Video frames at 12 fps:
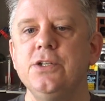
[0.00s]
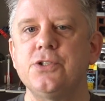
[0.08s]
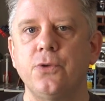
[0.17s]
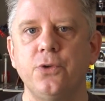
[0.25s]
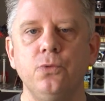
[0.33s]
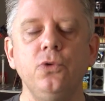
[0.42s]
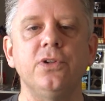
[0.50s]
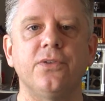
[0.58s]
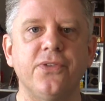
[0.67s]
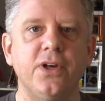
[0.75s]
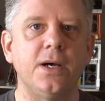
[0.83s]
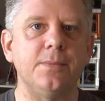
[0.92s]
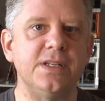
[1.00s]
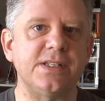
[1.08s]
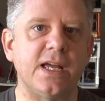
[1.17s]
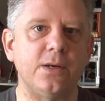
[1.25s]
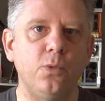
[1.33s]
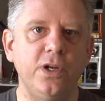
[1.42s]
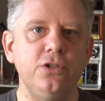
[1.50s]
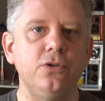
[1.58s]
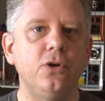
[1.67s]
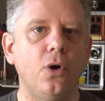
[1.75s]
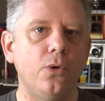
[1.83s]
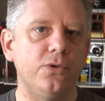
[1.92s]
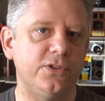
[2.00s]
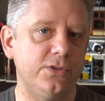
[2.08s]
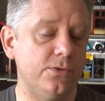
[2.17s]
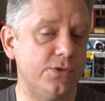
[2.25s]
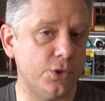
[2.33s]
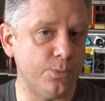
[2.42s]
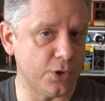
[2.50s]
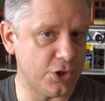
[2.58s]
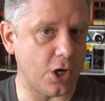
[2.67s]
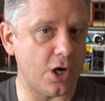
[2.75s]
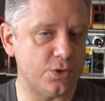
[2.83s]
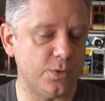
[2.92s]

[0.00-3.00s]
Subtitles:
So the rule of thumb is that when you go to supercharge